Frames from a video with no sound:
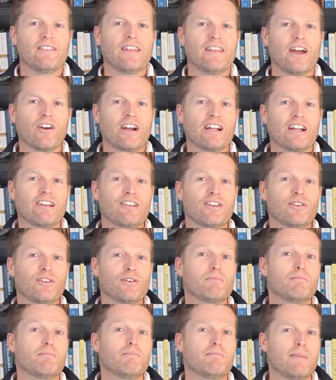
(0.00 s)
that are
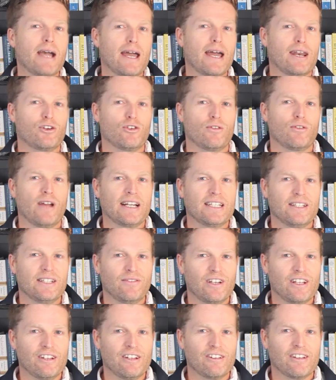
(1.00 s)
considered manager
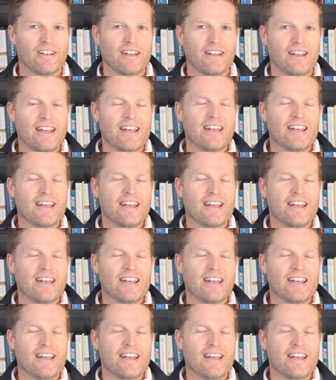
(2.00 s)
activities.